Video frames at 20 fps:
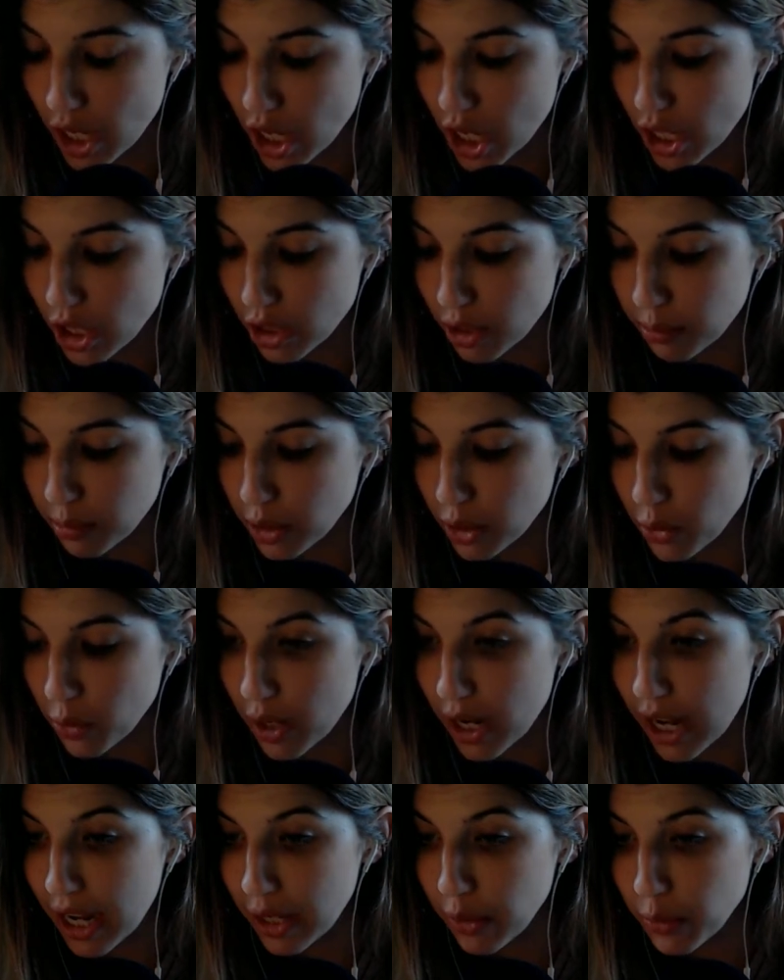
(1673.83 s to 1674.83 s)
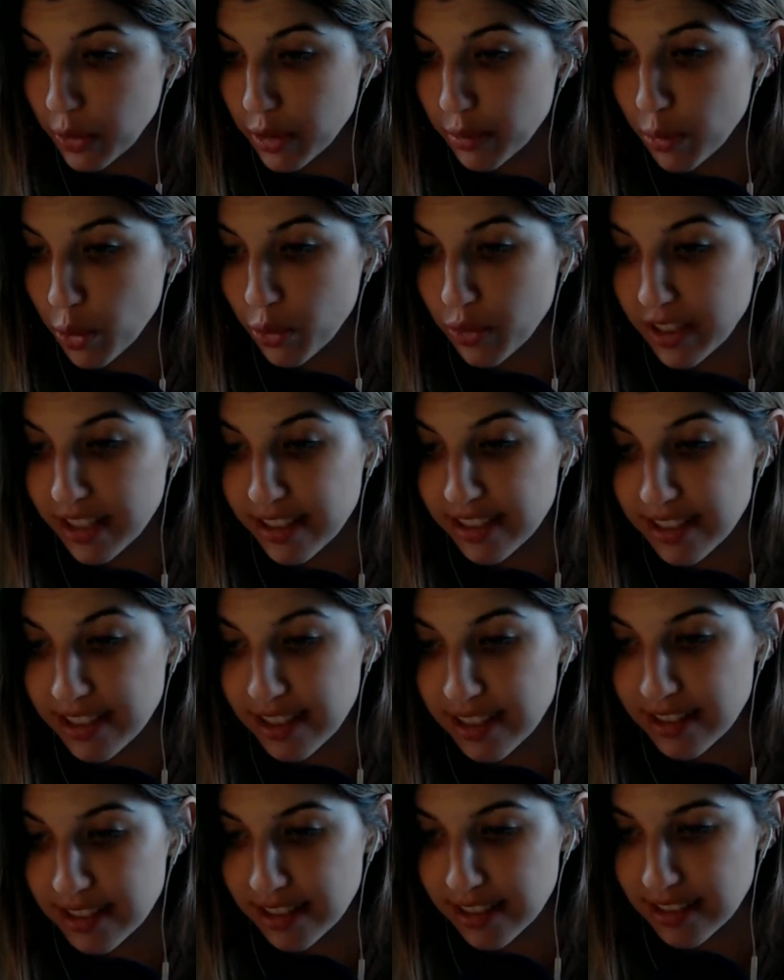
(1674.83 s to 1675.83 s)
The blue eye was moving
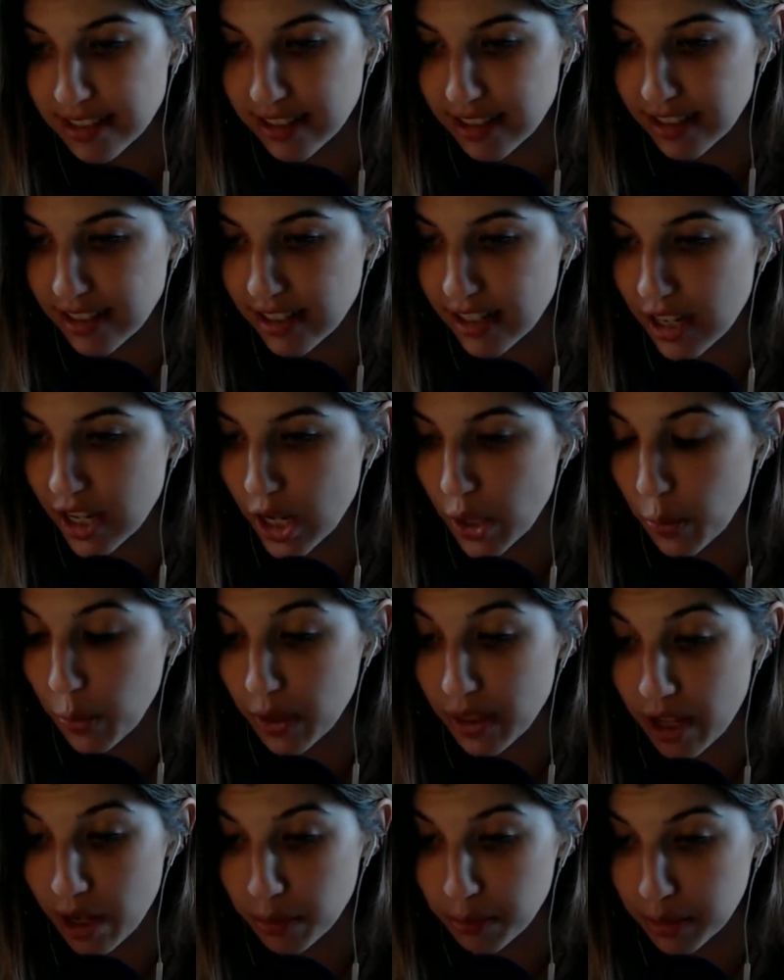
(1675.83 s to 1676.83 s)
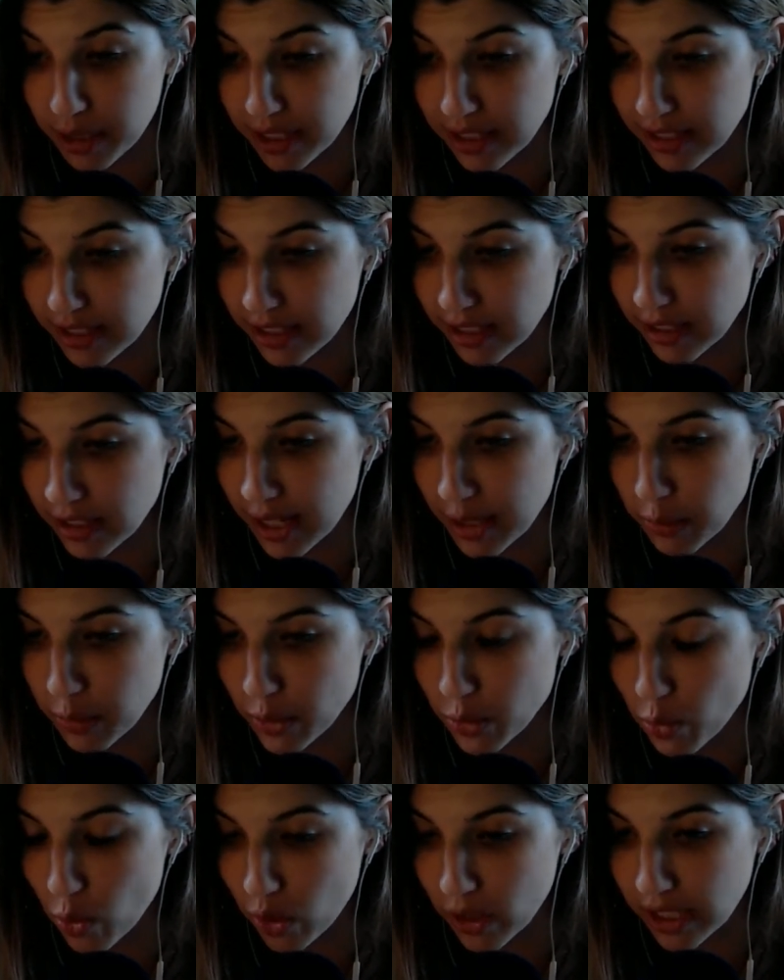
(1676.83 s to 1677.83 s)
ceaselessly, without blinking, and was
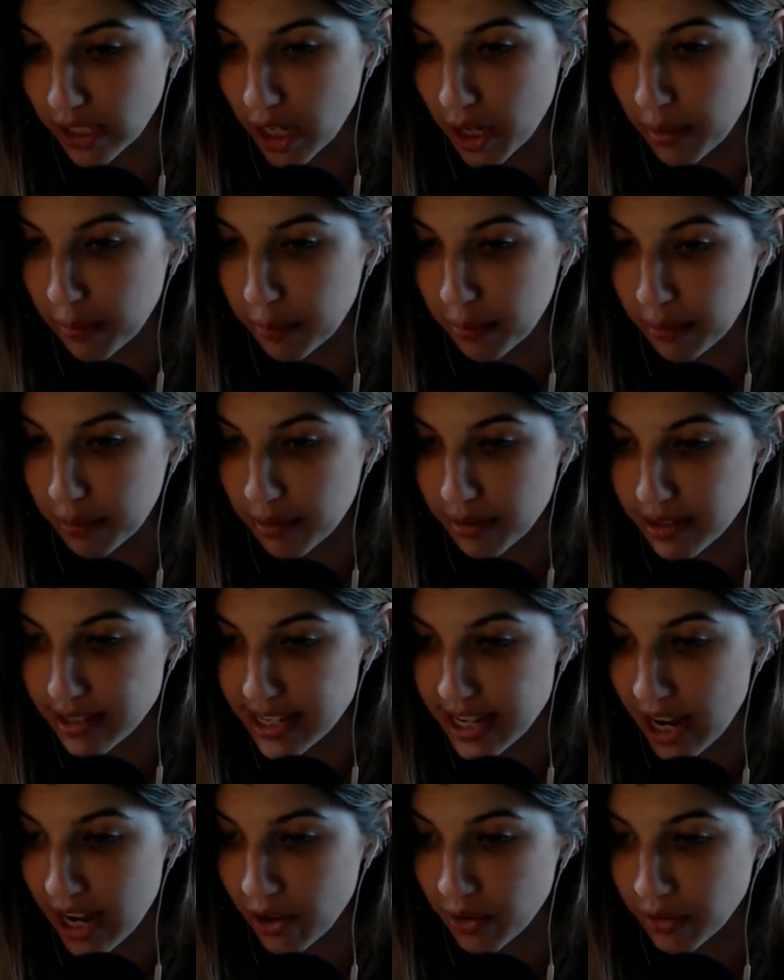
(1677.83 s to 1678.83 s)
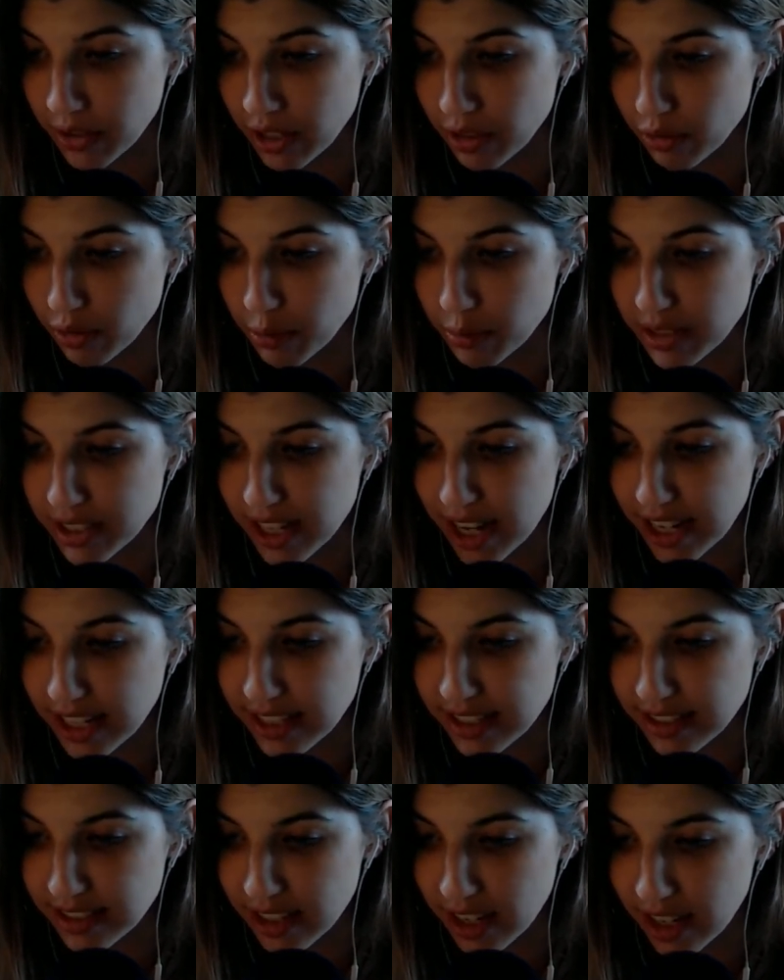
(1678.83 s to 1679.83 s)
rolling up, down, and from side
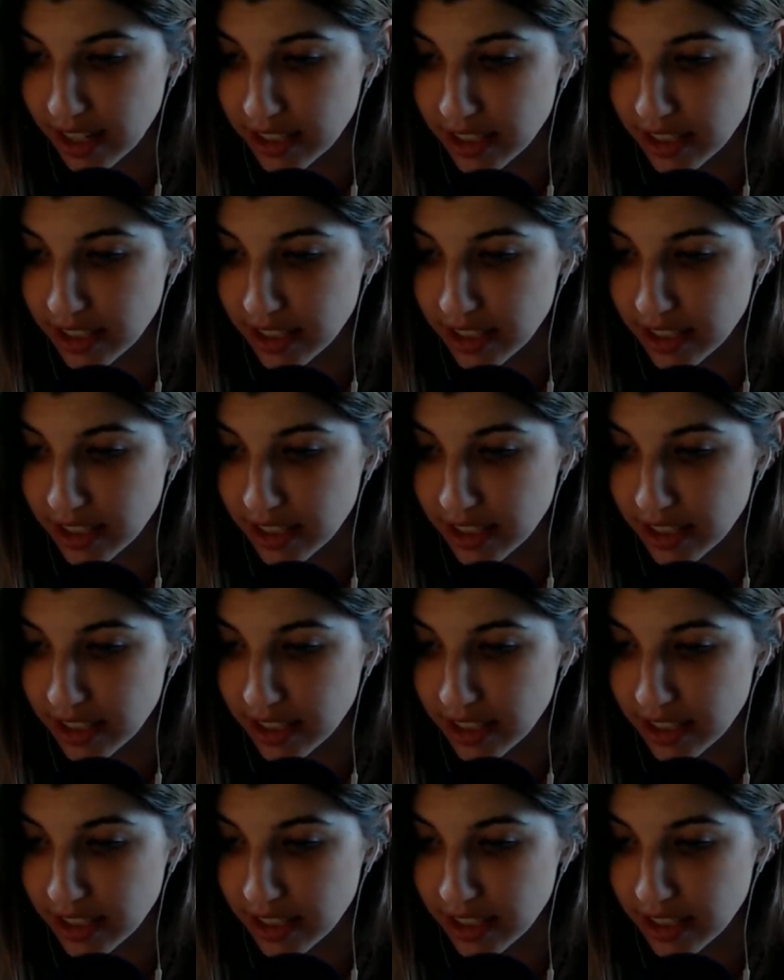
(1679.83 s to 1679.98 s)
to side,